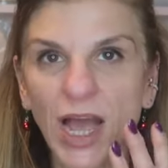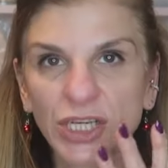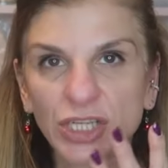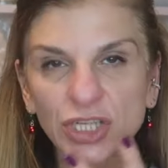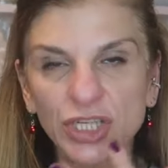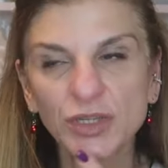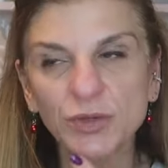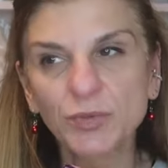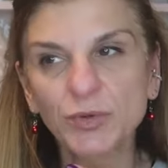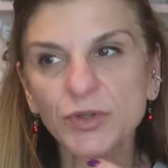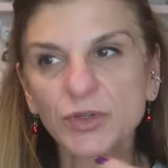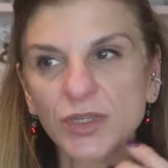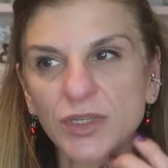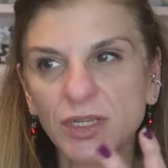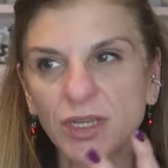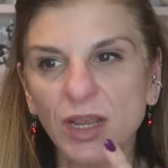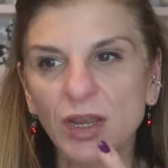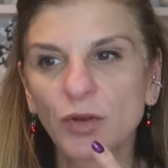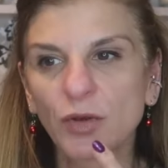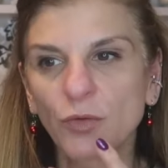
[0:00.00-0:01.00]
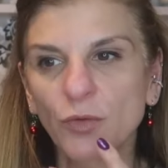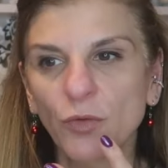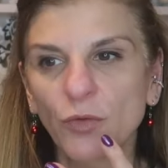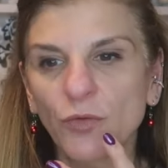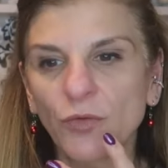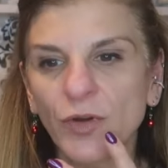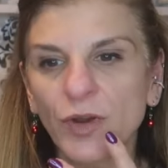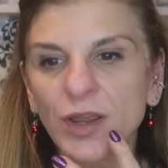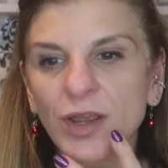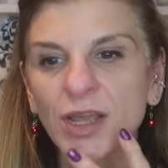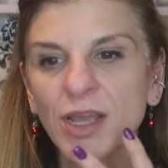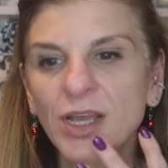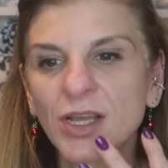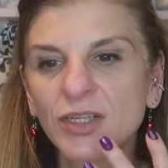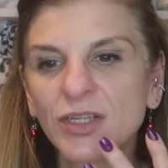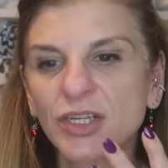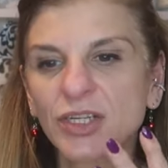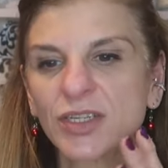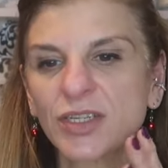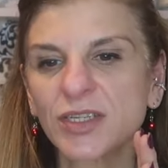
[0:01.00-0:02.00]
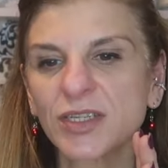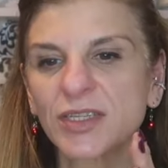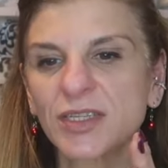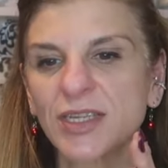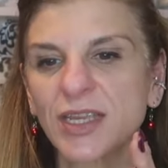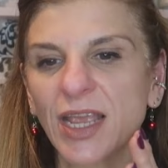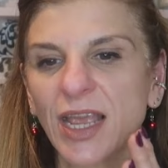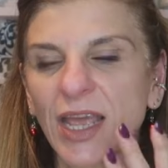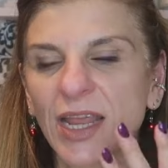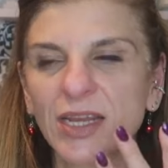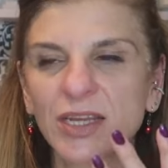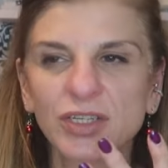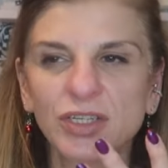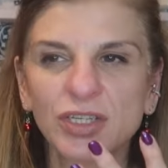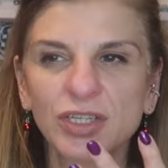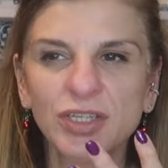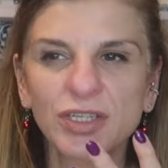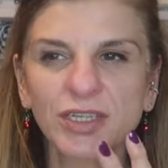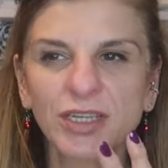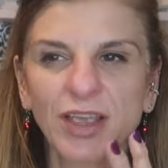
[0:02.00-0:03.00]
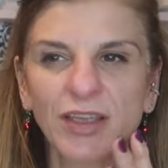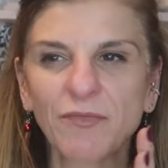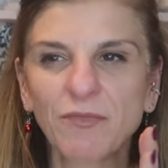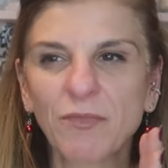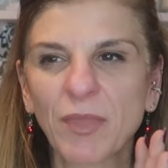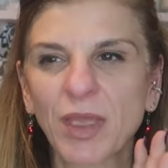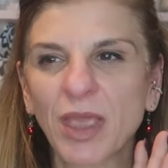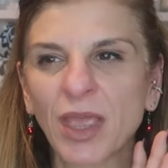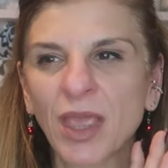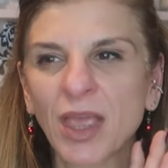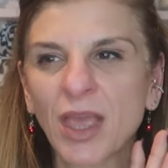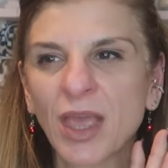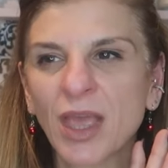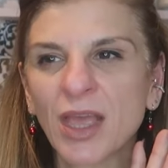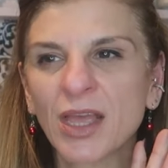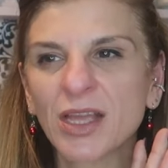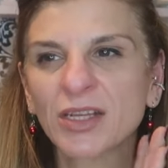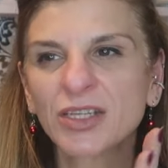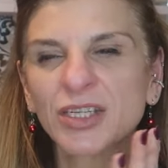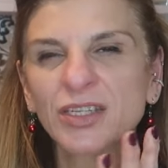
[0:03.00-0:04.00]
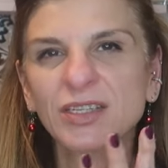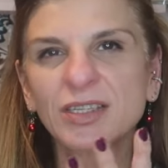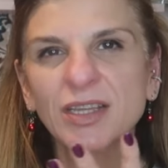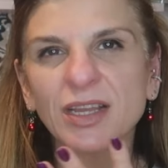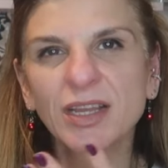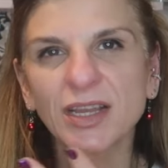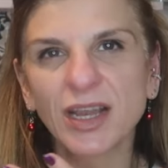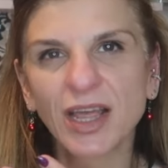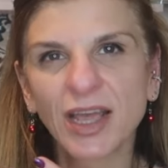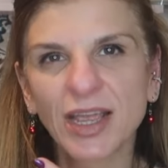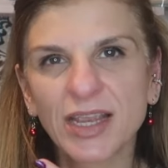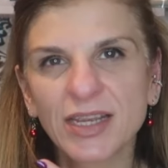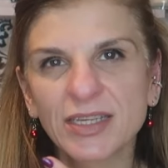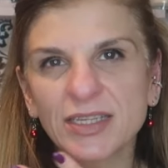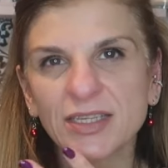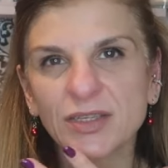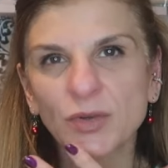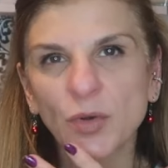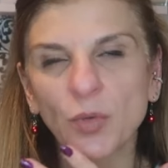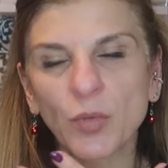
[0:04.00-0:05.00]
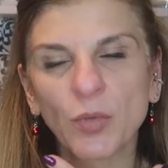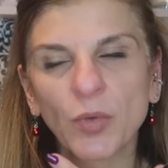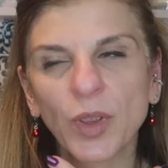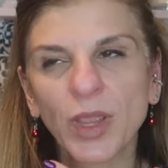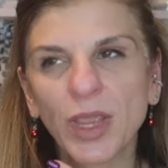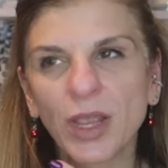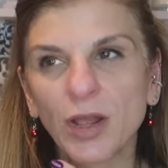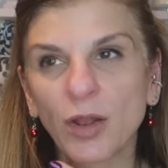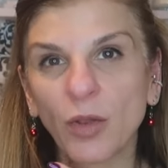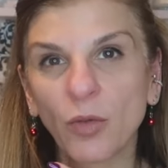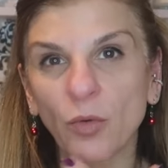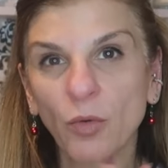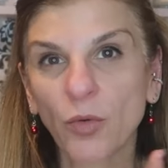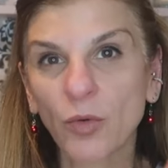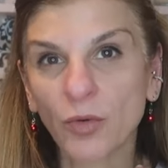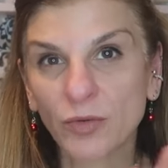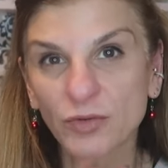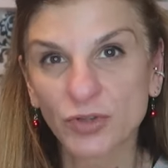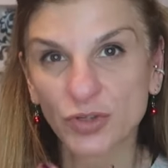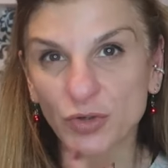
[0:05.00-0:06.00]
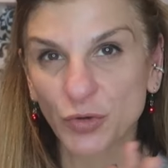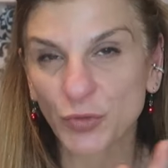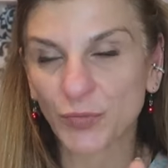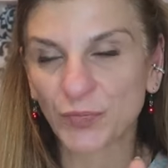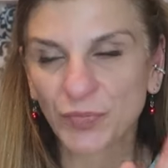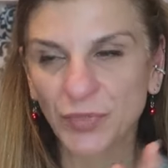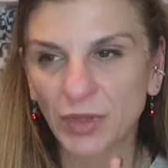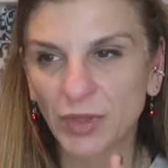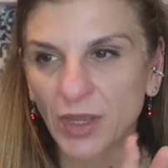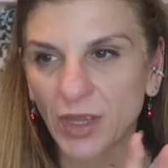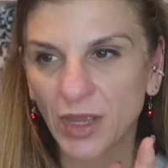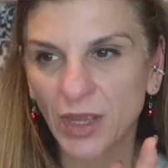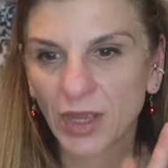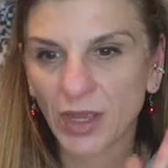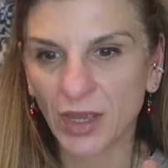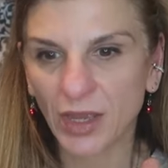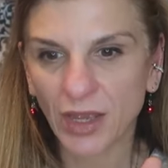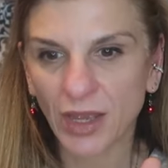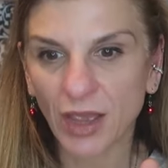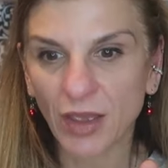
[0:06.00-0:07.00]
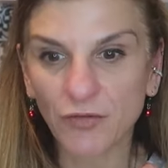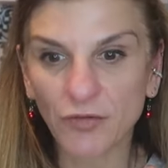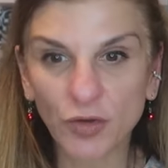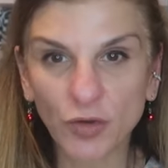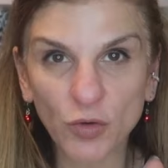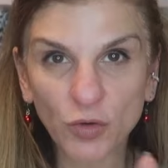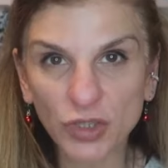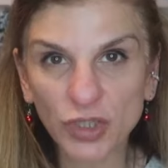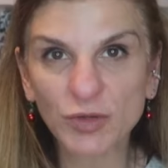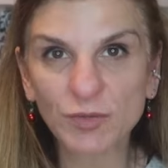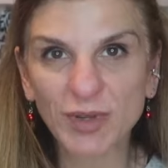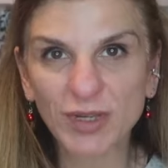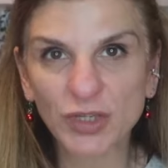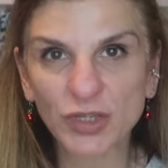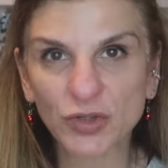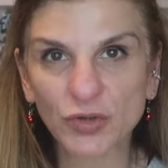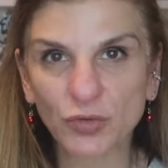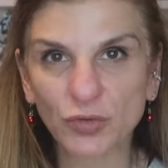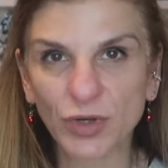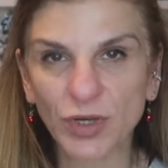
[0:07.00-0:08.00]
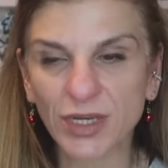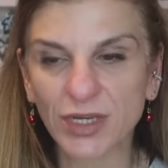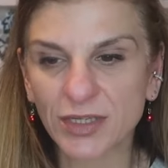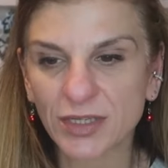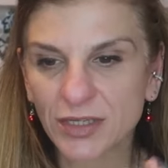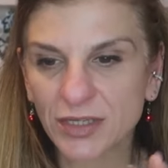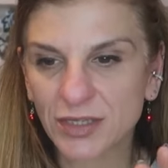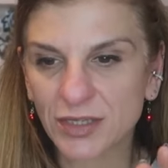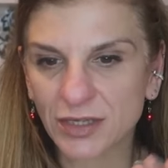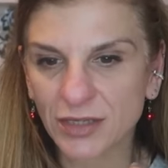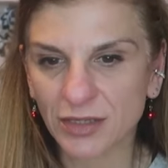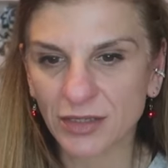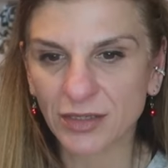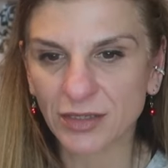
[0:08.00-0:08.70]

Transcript: I just put Skin Nova just to see, and it just gave me just a nice wee glow. So if you go into my stories,